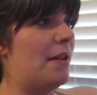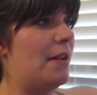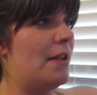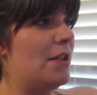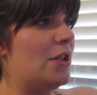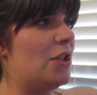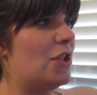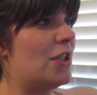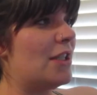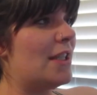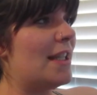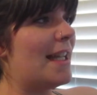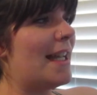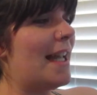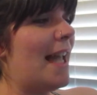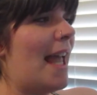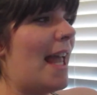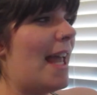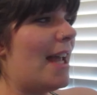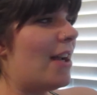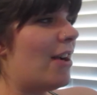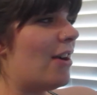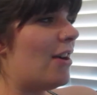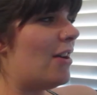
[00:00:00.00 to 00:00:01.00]
and she's like,
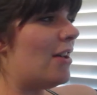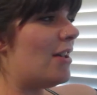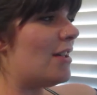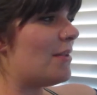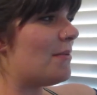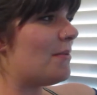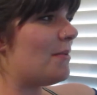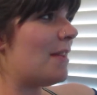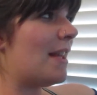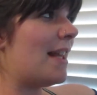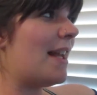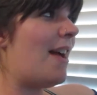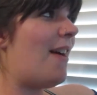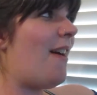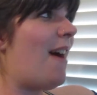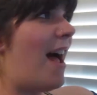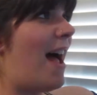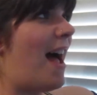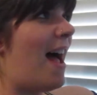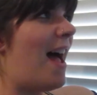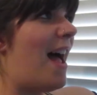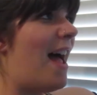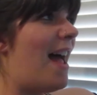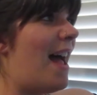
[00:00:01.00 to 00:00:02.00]
hey girls, we're like, oh
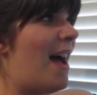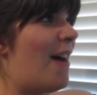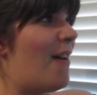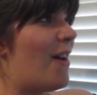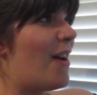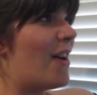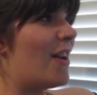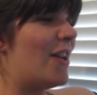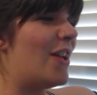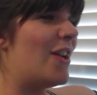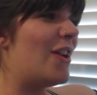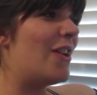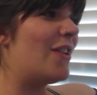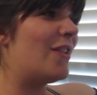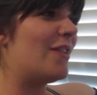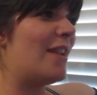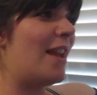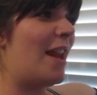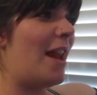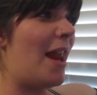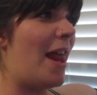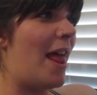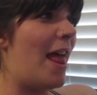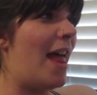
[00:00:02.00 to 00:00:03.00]
hi, how are
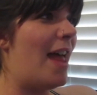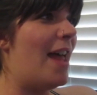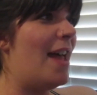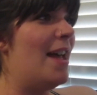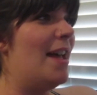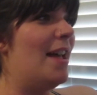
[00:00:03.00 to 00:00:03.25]
you?